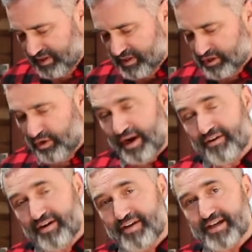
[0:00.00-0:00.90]
So I
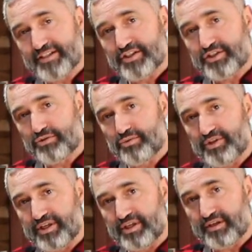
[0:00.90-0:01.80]
don't have access to
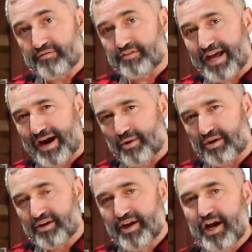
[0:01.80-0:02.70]
the
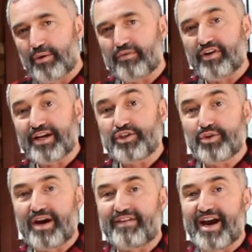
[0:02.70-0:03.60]
flower. However, I do
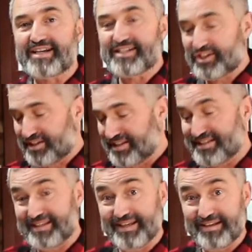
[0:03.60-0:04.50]
have access to the
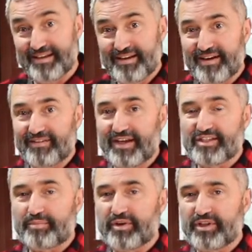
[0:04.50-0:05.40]
skin. And
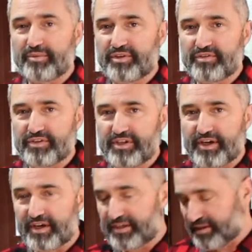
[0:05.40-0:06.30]
that's the part that we use for
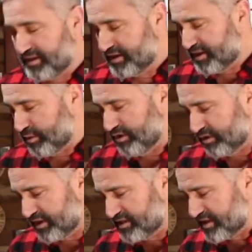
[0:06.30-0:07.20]
dyeing. When you
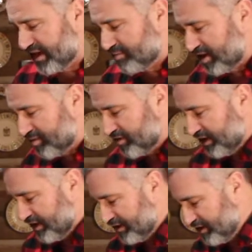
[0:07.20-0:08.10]
look inside a
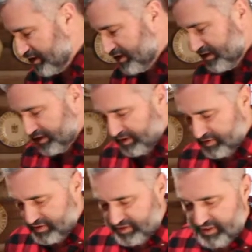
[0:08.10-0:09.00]
pomegranate, you know,
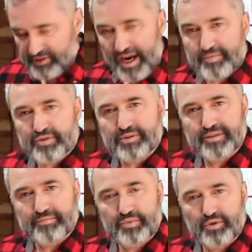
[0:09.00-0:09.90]
the seeds are
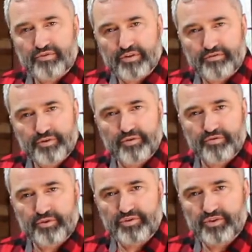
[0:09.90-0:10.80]
absolutely beautiful. The
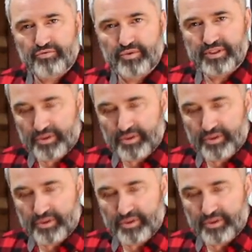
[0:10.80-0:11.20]
fruit's really